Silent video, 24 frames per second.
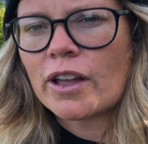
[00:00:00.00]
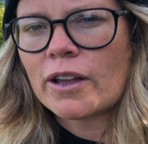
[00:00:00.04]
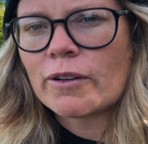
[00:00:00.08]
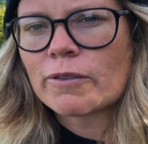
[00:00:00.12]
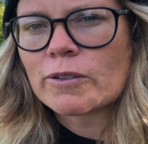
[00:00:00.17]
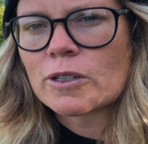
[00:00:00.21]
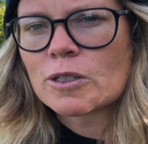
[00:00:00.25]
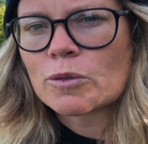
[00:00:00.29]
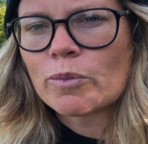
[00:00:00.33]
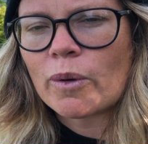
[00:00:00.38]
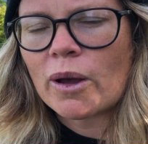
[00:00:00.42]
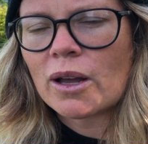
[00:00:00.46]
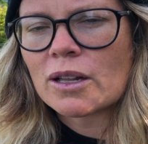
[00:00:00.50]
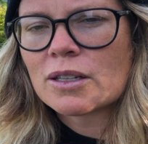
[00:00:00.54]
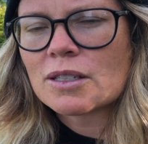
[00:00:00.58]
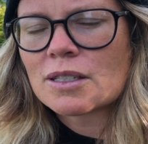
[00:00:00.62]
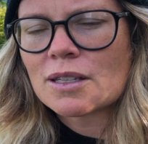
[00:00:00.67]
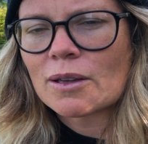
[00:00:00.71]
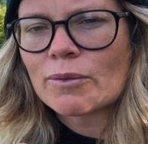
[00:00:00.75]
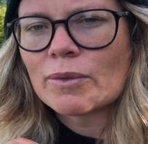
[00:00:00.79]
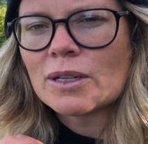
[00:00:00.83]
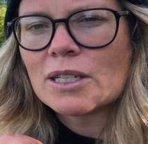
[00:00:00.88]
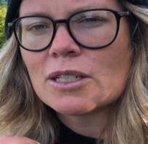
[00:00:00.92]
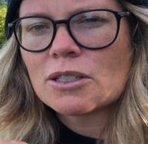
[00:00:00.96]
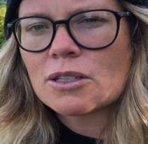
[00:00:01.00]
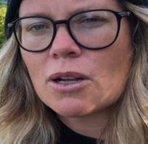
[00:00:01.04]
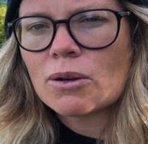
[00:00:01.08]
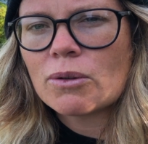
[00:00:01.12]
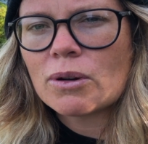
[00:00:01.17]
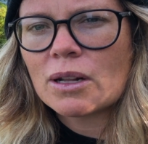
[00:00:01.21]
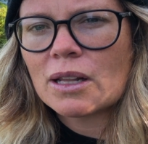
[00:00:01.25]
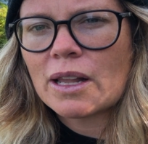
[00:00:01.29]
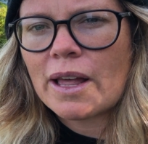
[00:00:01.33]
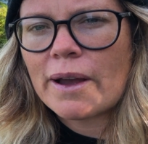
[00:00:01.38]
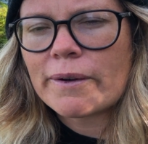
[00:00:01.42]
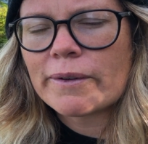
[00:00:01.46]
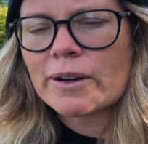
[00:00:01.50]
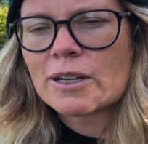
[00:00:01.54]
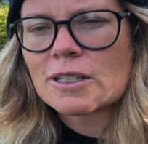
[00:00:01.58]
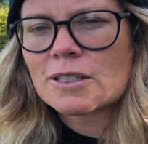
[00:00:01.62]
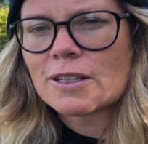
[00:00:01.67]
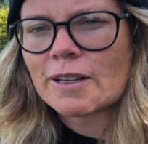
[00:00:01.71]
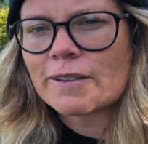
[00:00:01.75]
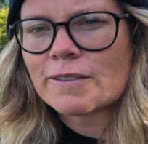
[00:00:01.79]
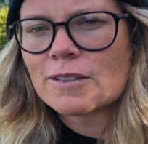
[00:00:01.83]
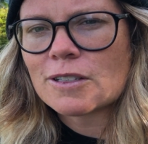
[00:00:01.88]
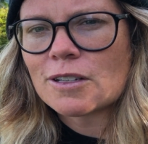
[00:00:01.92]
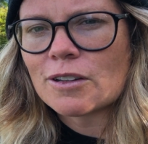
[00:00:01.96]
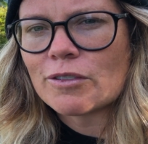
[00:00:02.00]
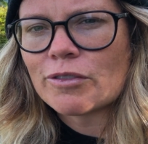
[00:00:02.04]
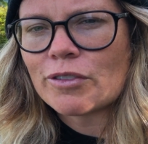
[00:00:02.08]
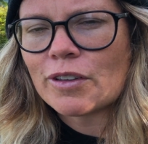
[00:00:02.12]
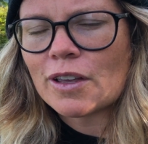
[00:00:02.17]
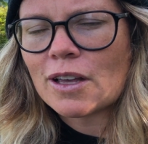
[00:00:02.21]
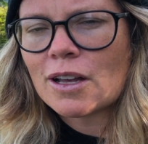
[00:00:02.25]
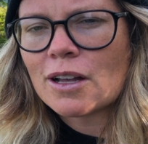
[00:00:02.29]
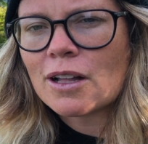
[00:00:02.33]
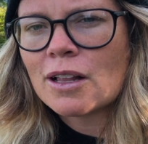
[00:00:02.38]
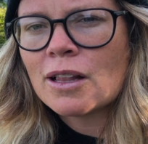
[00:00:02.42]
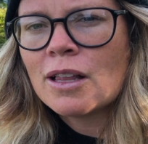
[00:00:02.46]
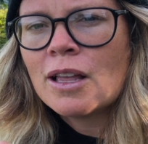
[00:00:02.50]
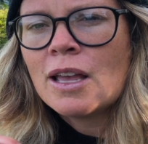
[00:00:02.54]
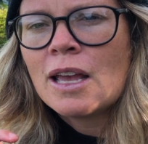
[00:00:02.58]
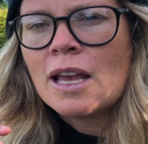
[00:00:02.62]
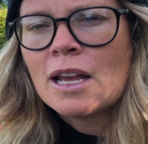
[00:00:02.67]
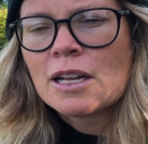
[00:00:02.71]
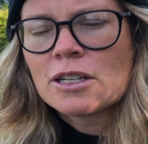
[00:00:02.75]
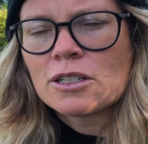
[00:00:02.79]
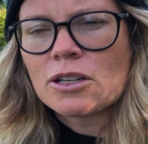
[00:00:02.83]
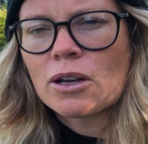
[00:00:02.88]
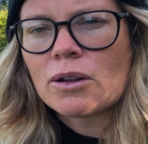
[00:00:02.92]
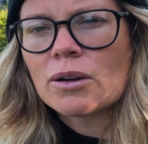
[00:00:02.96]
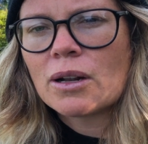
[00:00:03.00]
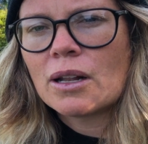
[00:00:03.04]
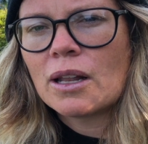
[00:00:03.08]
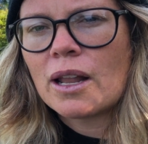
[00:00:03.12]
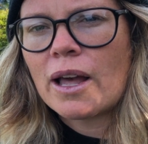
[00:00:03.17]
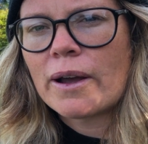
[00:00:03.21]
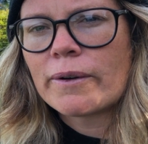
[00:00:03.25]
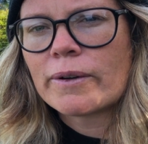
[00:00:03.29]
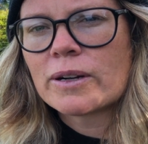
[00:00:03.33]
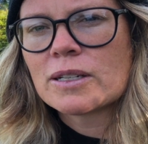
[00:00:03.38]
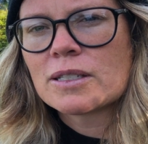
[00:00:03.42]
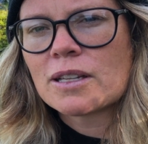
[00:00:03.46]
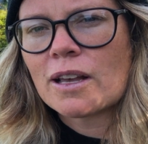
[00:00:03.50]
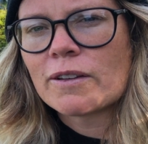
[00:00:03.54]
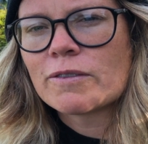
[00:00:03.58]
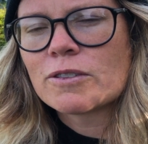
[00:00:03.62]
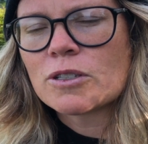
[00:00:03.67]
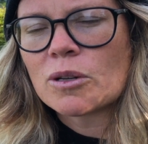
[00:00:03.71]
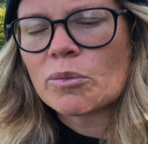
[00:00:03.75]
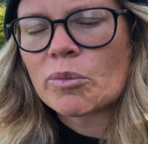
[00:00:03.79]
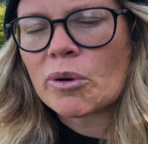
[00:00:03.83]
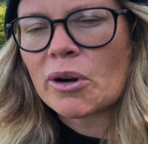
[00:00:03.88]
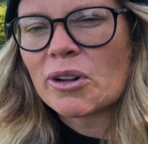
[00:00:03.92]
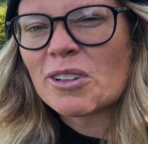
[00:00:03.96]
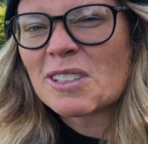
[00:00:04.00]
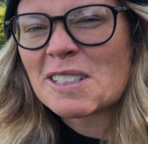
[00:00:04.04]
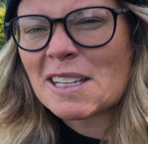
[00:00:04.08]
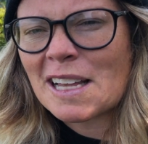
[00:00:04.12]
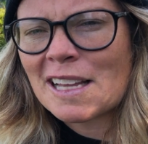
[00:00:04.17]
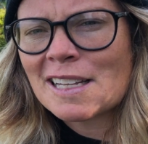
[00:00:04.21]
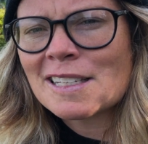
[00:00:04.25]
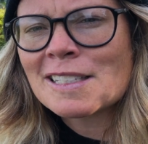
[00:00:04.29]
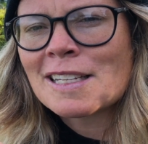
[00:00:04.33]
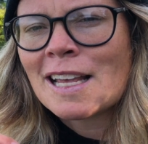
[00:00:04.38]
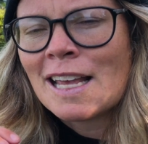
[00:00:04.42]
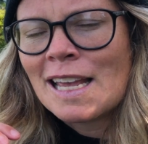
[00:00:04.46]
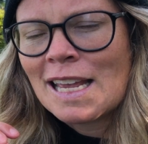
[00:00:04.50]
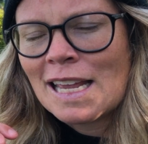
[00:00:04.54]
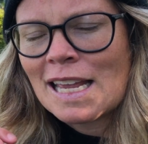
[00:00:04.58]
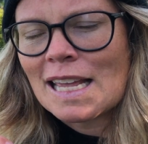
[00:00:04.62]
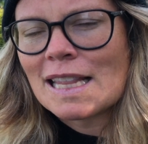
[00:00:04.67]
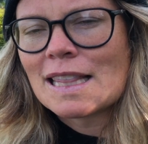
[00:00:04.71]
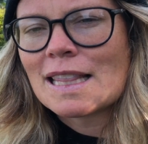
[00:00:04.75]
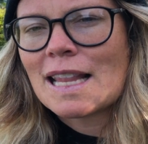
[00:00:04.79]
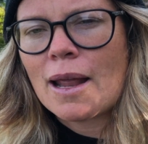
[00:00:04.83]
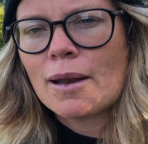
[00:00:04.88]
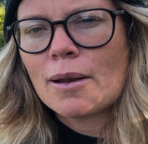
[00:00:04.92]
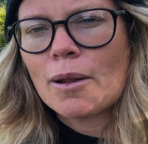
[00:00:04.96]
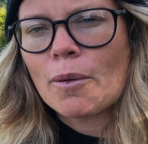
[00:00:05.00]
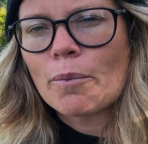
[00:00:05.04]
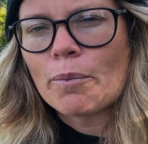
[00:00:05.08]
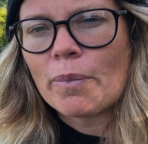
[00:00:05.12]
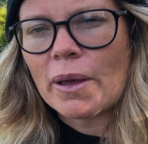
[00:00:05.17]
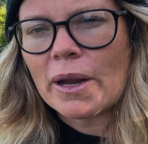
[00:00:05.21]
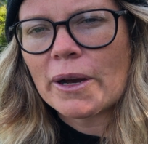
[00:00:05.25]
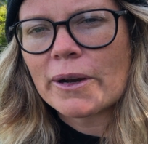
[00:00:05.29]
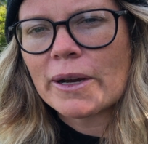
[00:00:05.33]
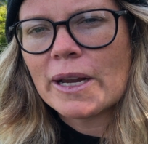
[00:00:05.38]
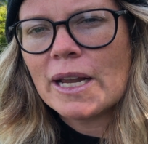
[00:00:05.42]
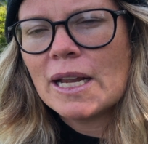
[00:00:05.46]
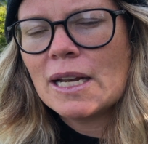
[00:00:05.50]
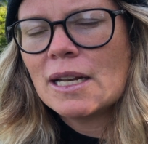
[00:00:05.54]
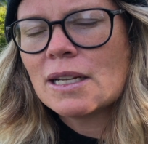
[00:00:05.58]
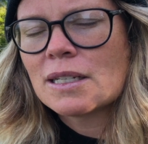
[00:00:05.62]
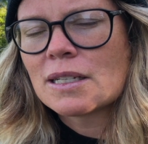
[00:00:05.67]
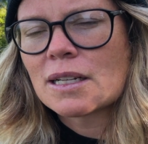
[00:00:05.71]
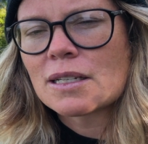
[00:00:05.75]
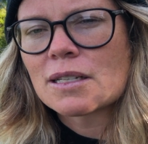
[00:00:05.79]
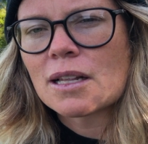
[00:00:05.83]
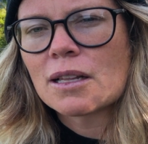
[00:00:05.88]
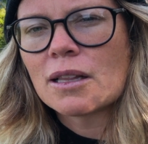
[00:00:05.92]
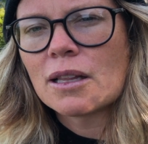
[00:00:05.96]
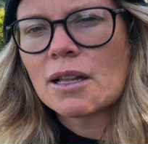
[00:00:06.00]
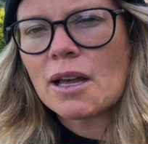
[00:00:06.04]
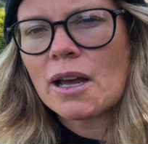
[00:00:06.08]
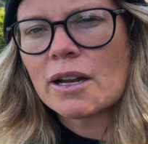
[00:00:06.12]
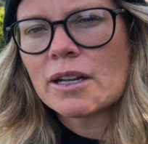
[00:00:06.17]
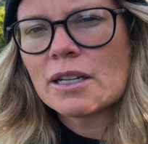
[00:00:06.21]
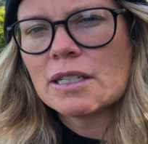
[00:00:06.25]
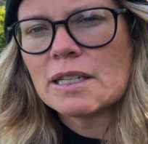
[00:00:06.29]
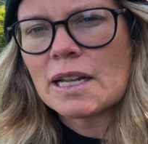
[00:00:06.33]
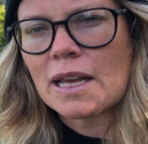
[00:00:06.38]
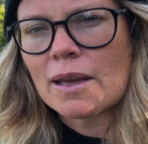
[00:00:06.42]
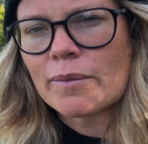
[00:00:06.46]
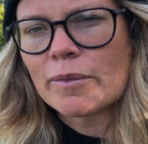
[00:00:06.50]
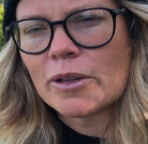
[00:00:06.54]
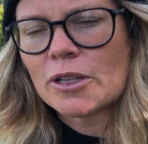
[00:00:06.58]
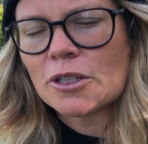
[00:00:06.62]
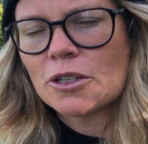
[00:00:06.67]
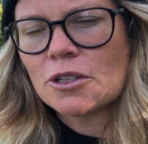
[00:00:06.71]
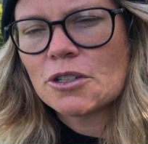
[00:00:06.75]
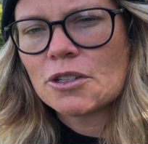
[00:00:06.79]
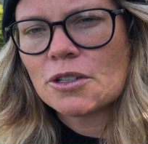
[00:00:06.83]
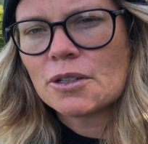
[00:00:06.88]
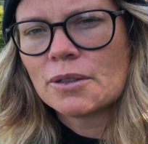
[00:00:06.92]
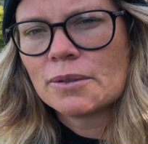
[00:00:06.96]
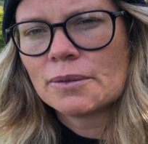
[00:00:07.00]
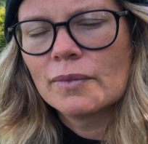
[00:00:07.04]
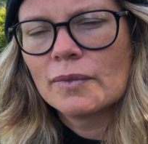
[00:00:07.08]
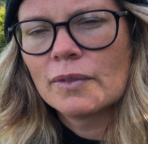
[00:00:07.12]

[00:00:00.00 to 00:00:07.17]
response that we don't allow ourselves to feel, don't allow ourselves to process, and that buried does a lot of damage.